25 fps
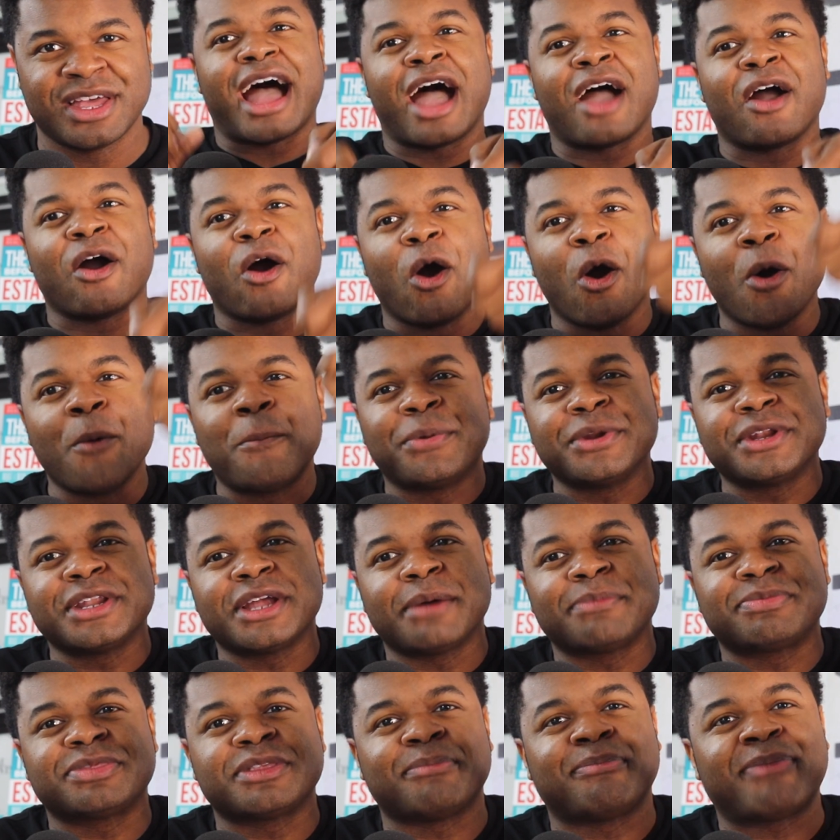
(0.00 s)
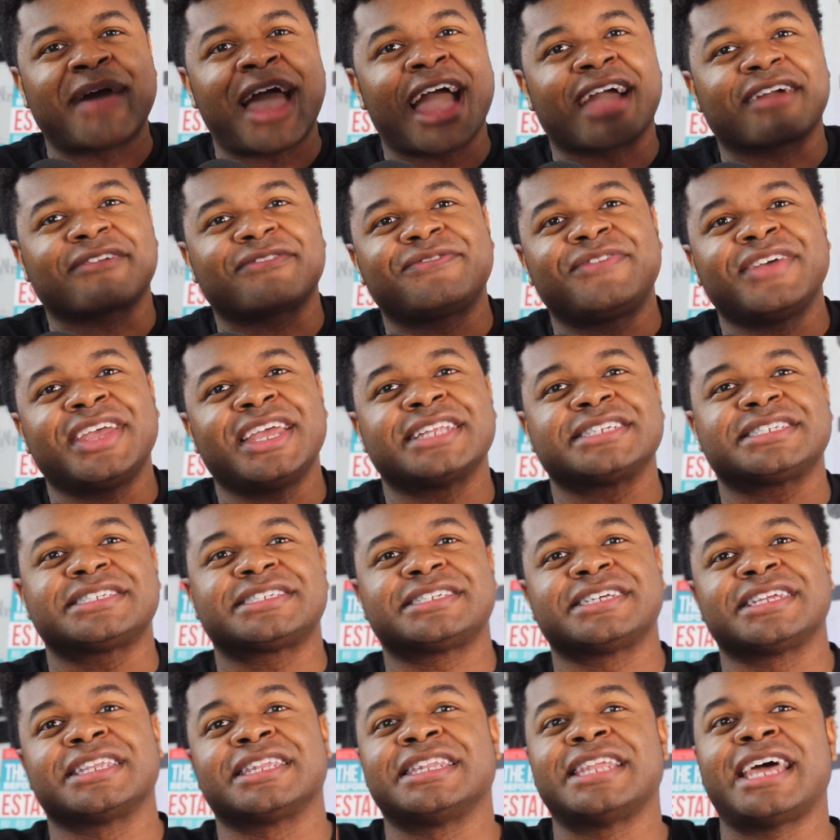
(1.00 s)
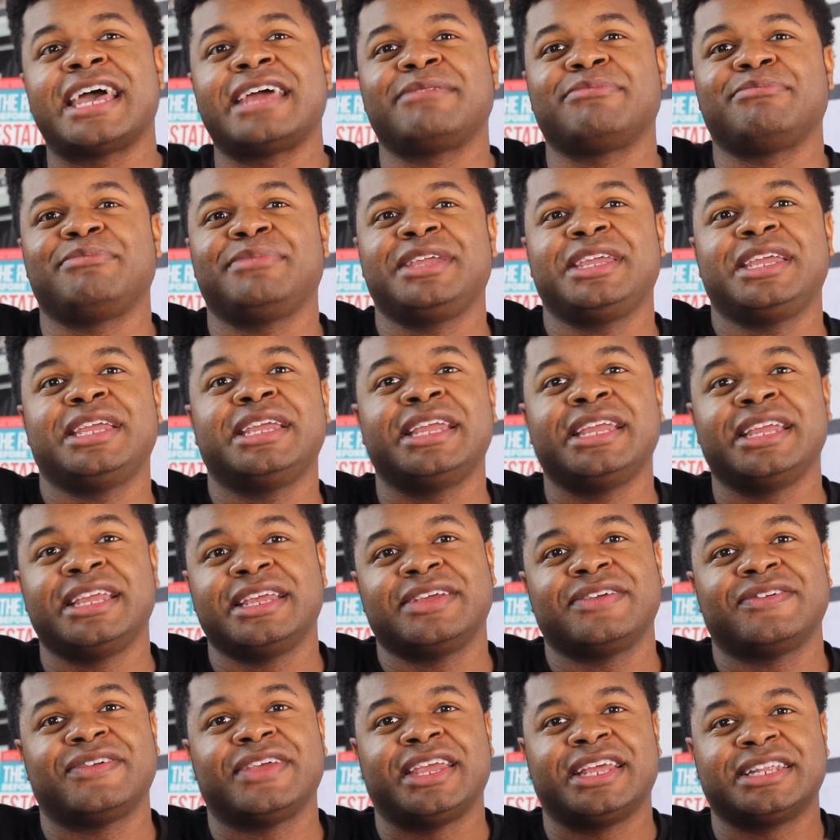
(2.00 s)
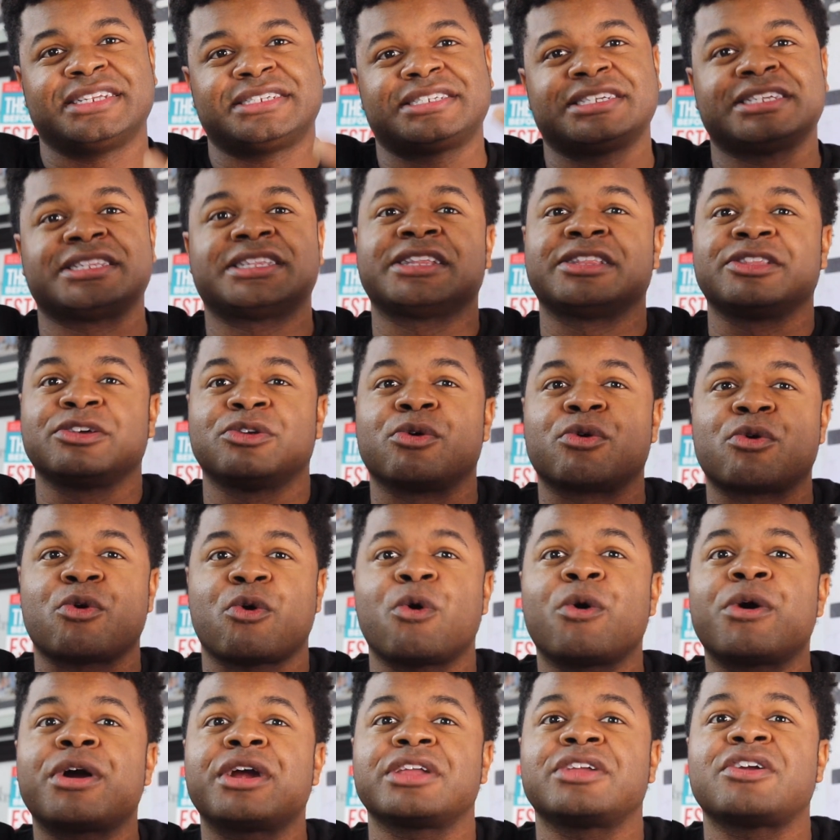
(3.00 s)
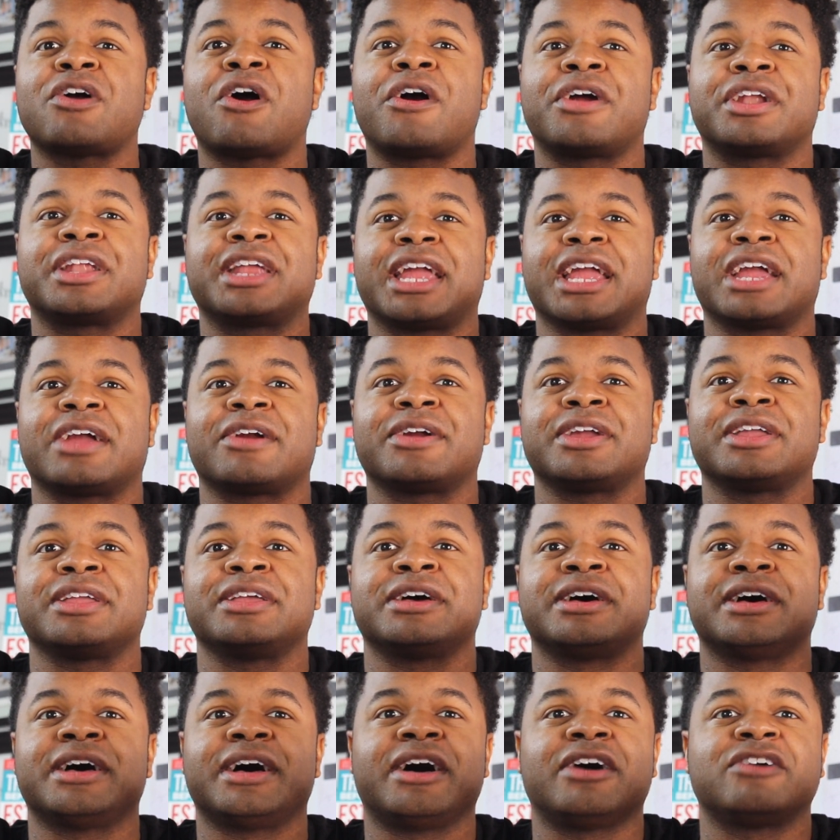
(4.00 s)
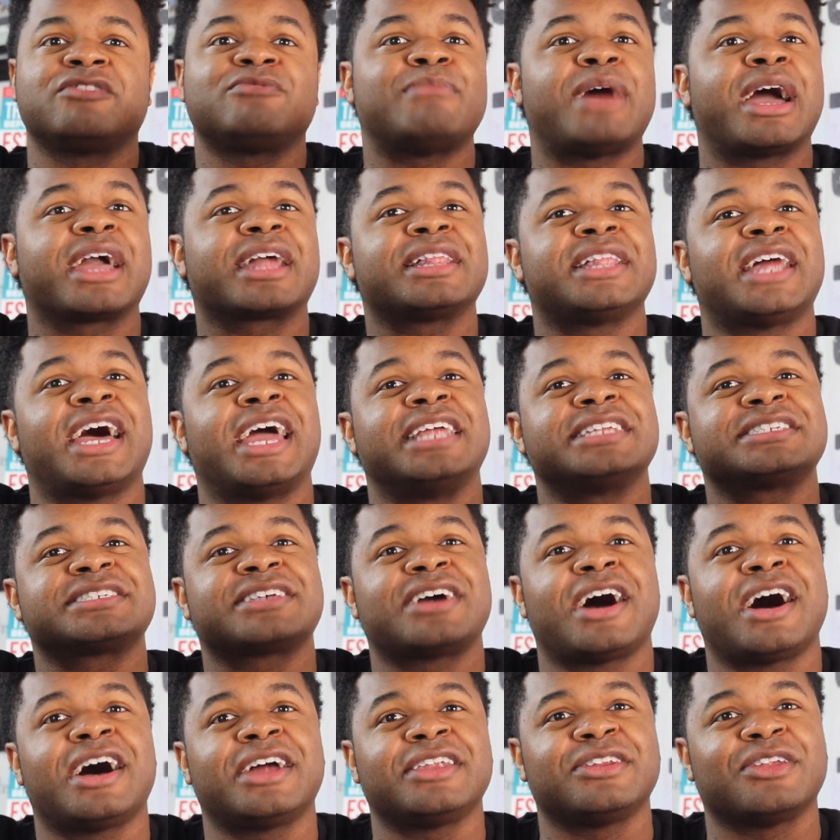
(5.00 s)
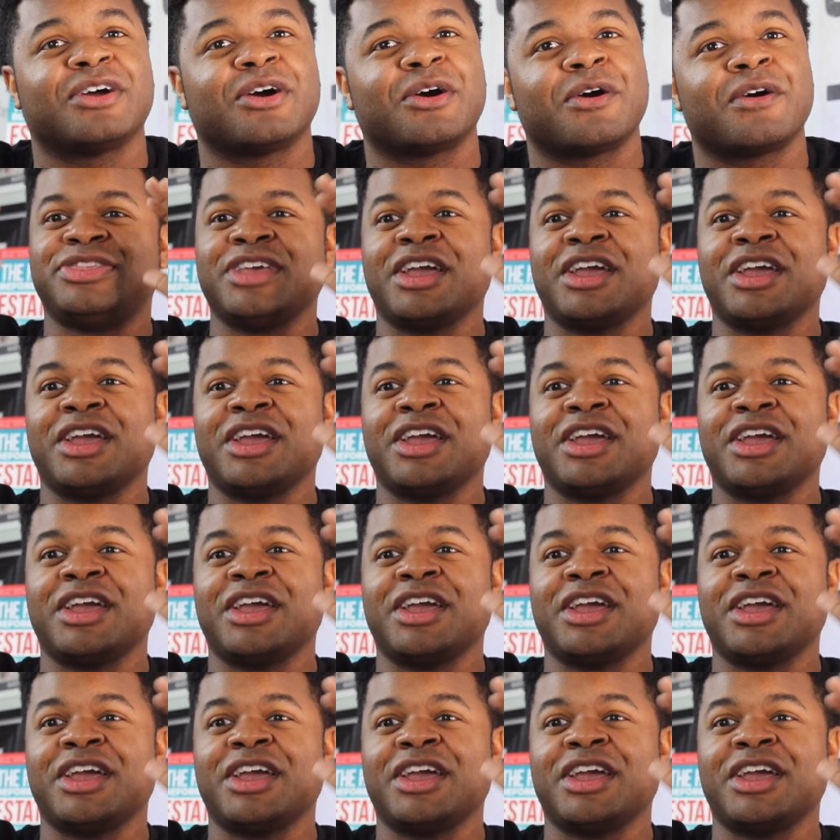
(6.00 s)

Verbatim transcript: I open up the back fence to let me into the little courtyard area of my client's condo.